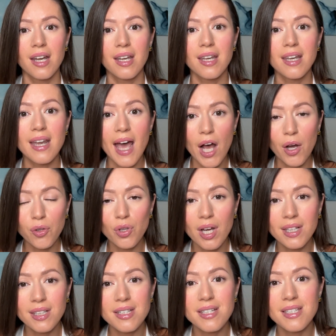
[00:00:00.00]
Now you
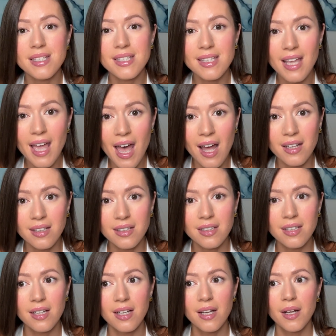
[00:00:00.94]
understand
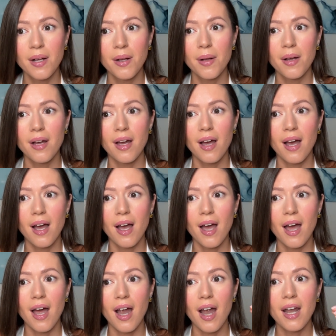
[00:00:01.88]

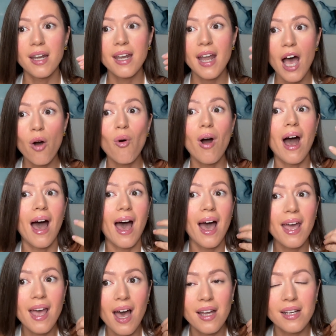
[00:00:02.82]
And now
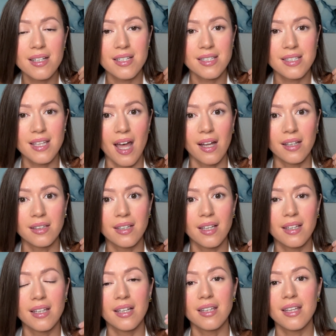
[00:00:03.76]
I understand
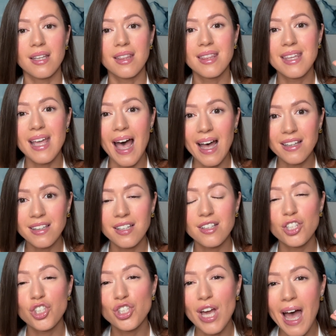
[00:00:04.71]
that that
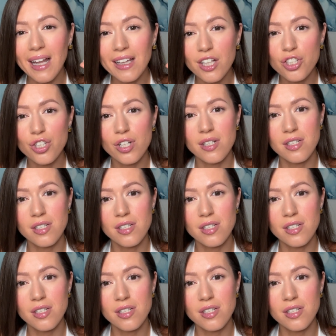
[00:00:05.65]
challenging